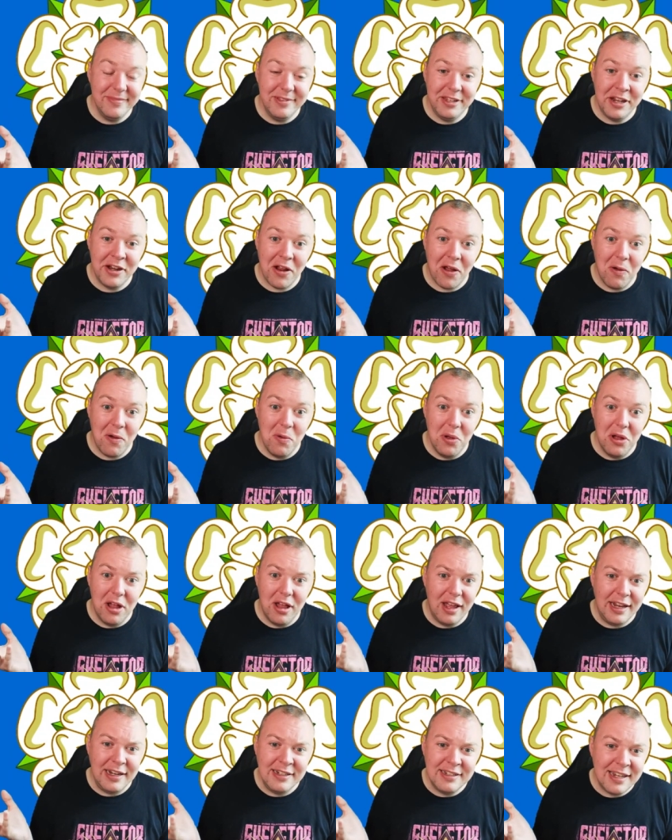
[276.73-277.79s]
know,
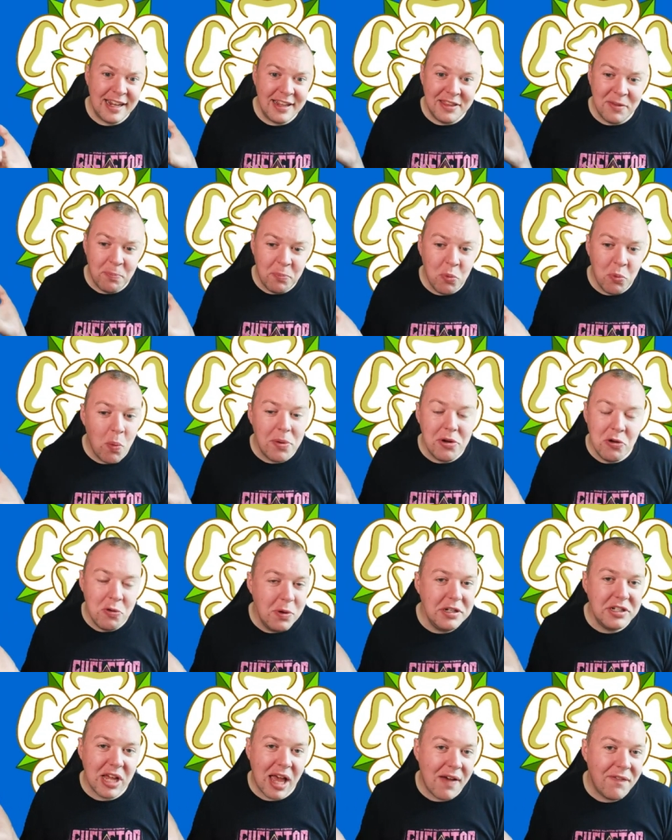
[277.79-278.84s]
he's the woman who
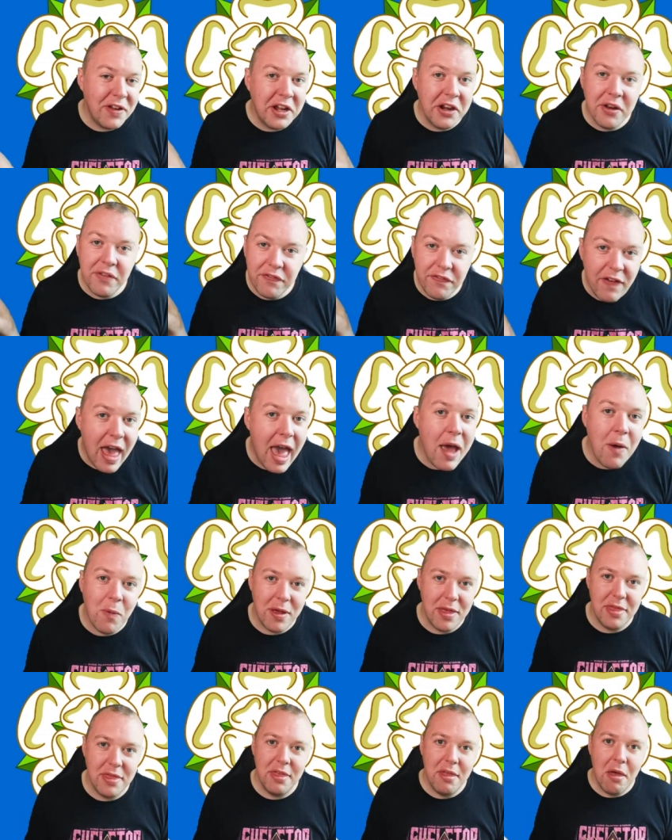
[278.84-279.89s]
he's having an affair
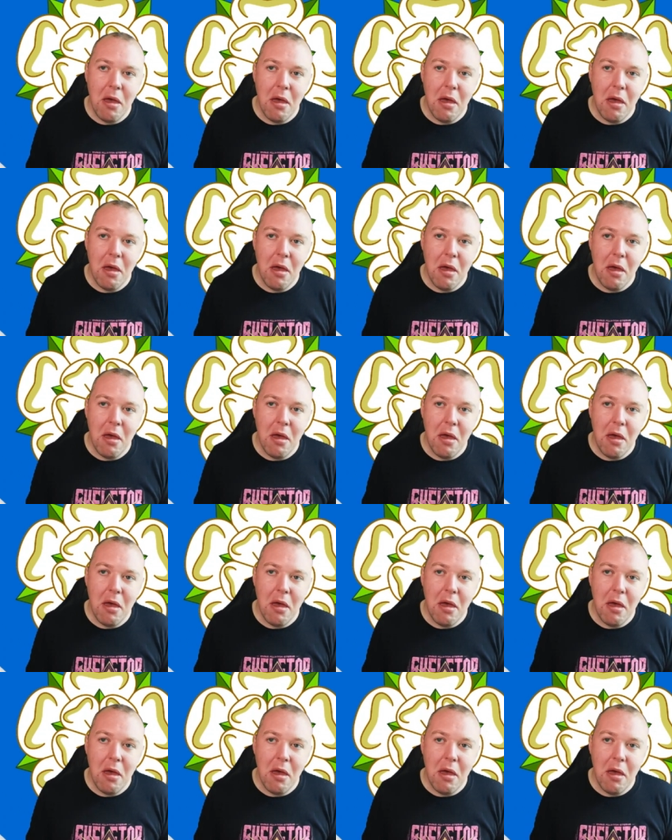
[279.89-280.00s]
with.